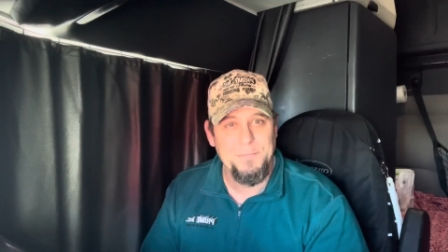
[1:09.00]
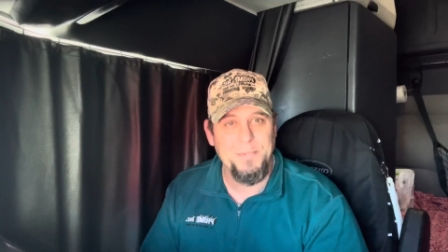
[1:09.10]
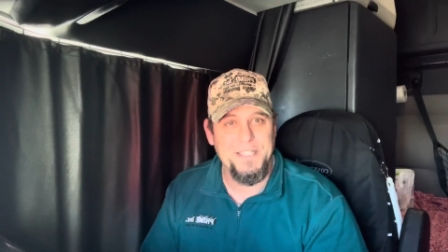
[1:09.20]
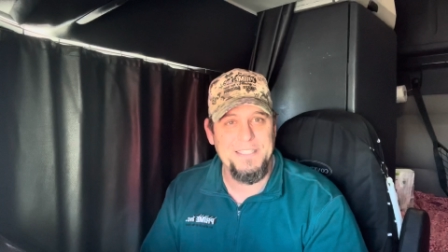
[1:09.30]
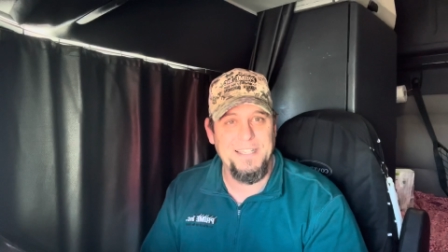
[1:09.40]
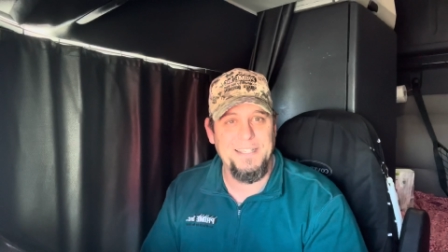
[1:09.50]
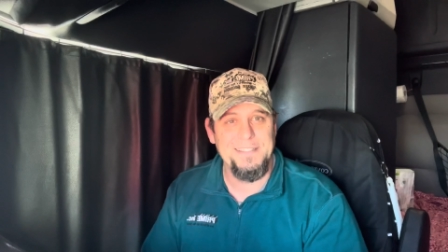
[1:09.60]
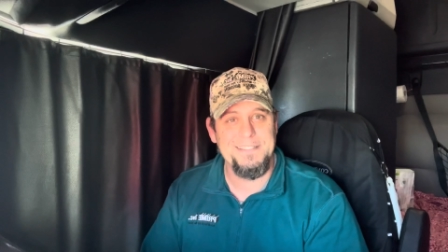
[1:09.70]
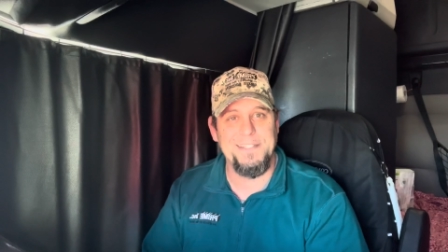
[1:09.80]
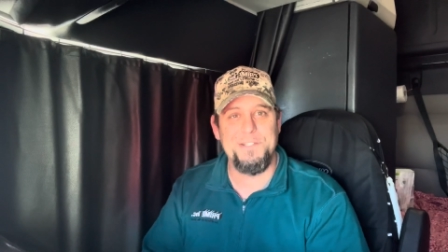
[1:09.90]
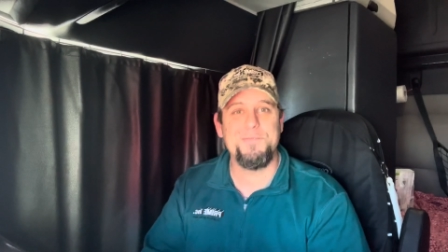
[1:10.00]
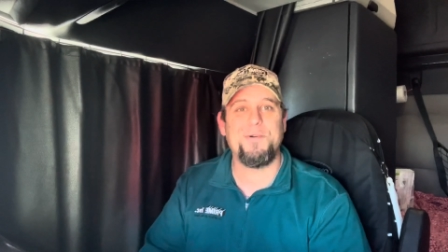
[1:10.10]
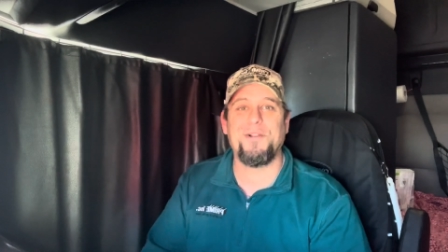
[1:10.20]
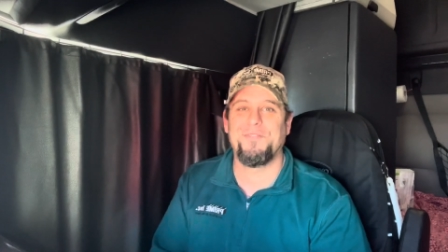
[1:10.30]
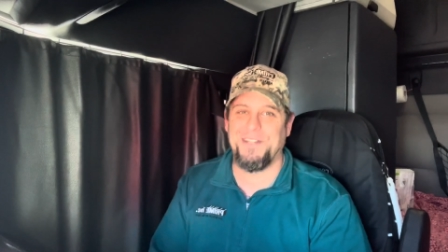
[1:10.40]
But uh, this is a
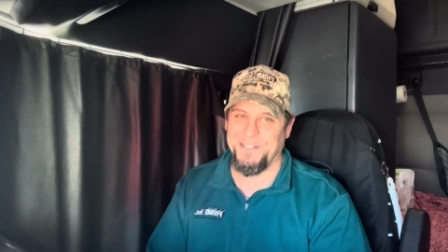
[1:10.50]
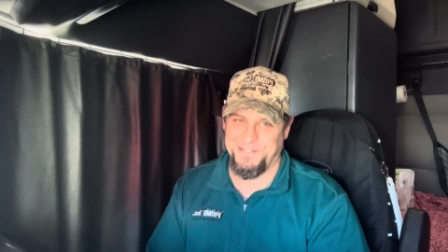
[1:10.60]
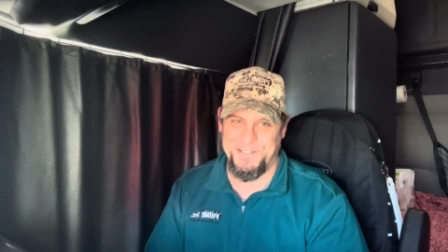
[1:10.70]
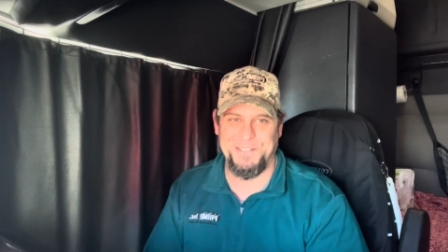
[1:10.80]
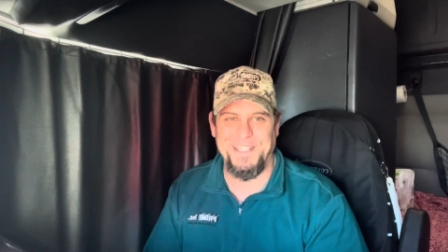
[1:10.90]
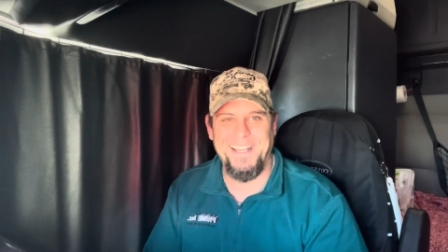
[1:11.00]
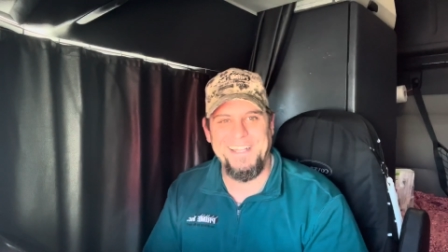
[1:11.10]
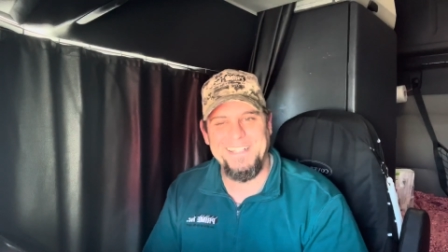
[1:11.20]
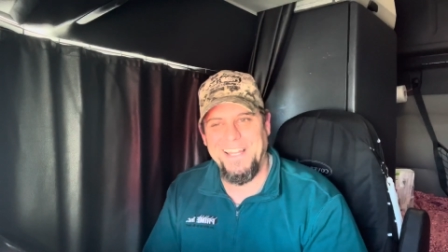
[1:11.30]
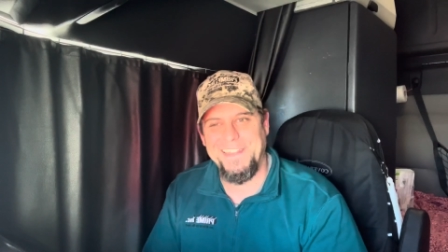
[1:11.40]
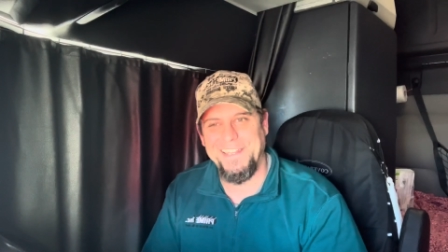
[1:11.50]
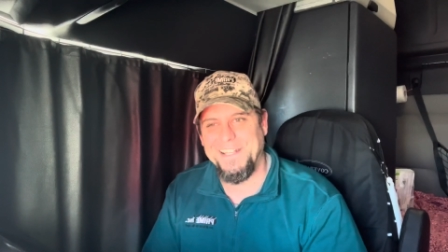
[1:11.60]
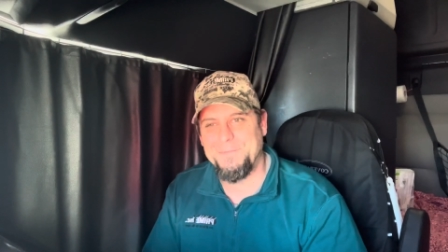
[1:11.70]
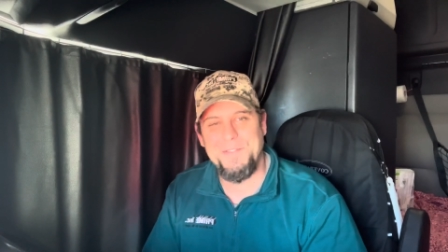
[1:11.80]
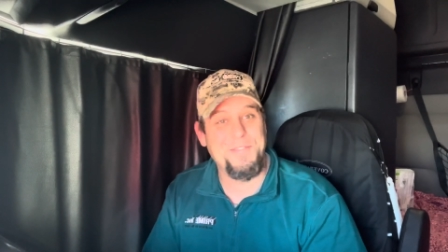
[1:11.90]
two-part video that you'll like, I
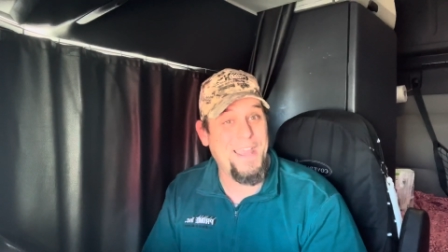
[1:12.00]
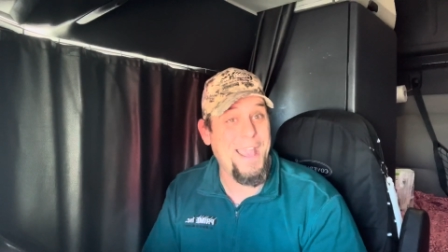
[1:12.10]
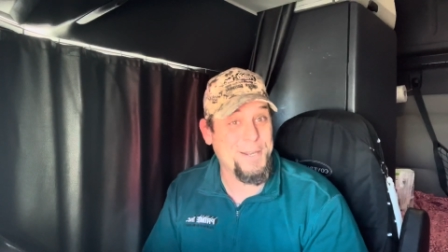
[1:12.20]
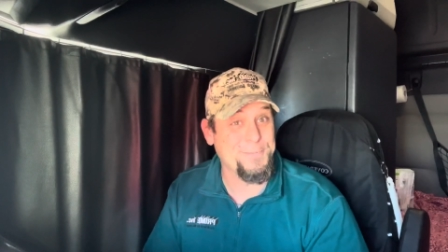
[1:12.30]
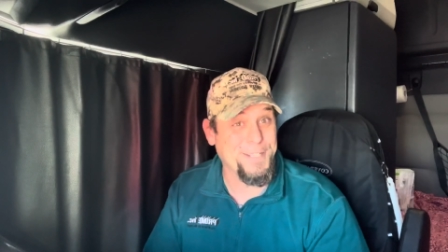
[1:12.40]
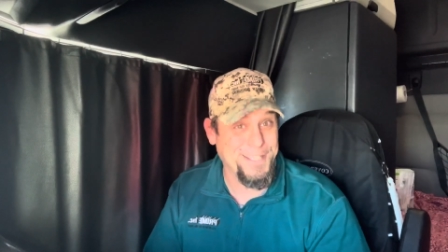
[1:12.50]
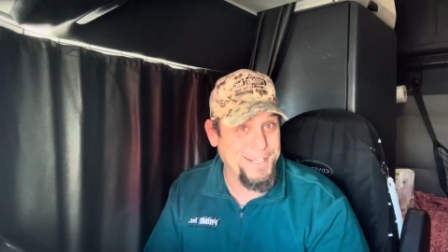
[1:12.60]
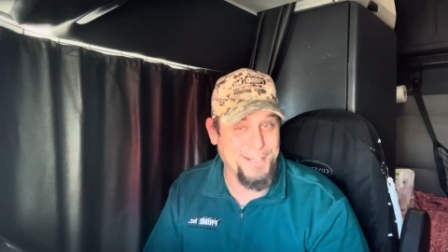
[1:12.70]
think, with the how did we get